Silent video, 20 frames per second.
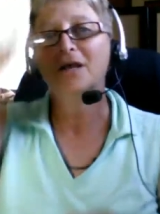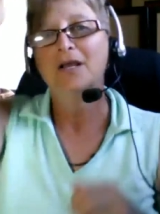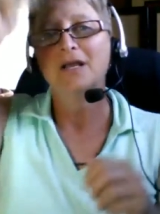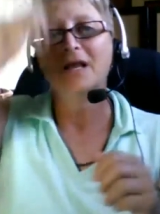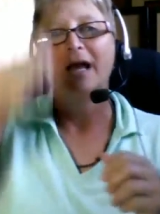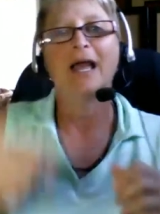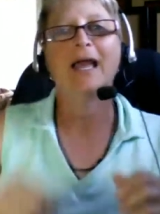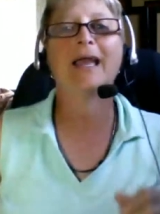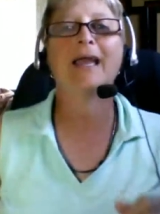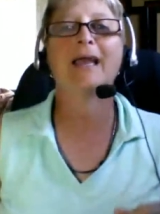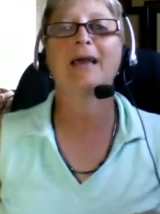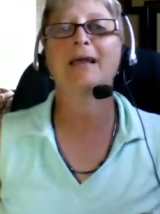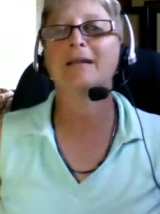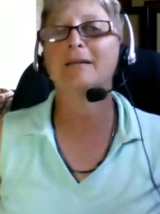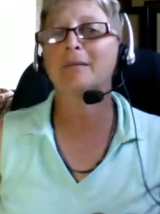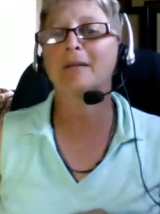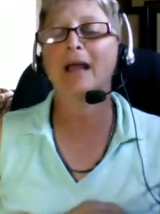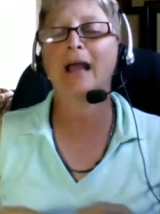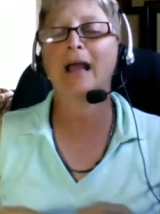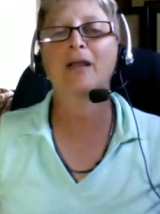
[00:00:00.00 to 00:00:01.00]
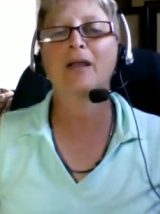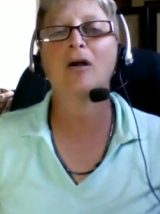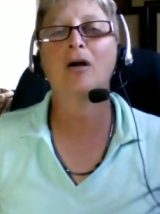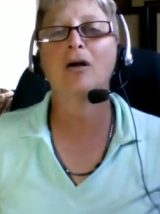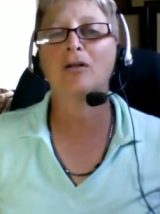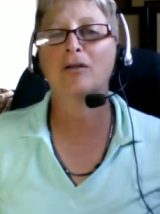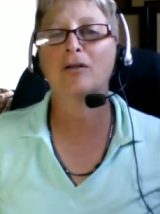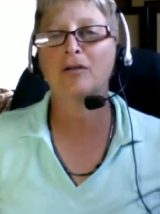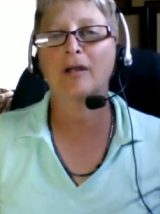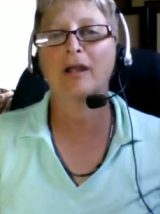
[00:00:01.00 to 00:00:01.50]
And I
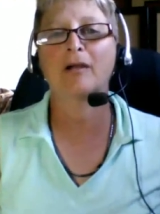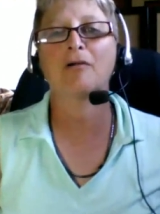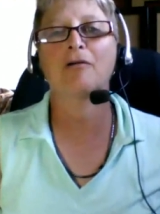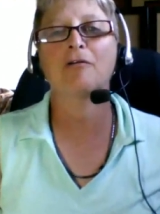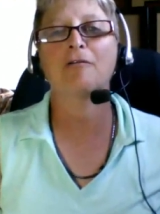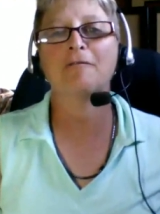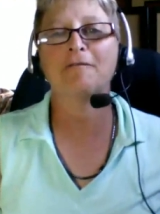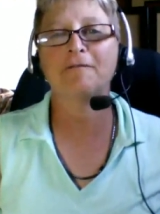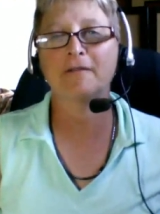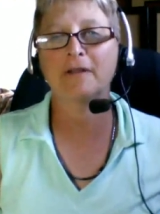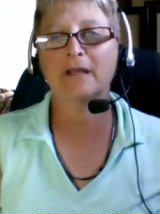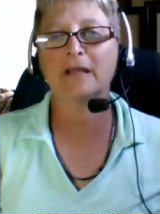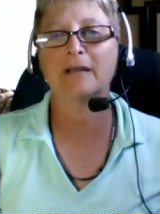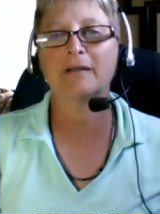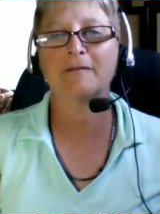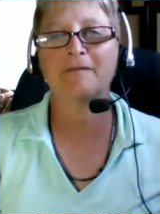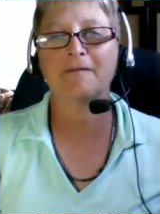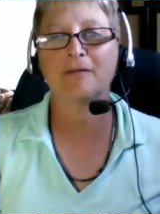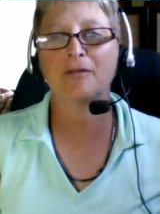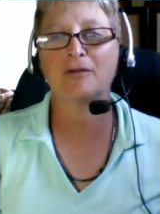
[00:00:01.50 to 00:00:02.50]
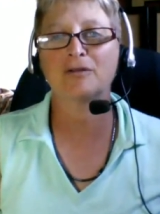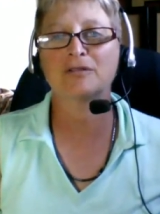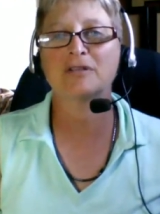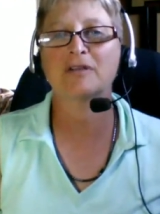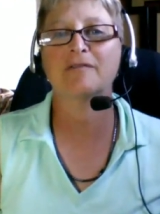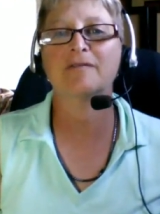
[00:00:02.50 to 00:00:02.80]
call her Errol Flynn, for those of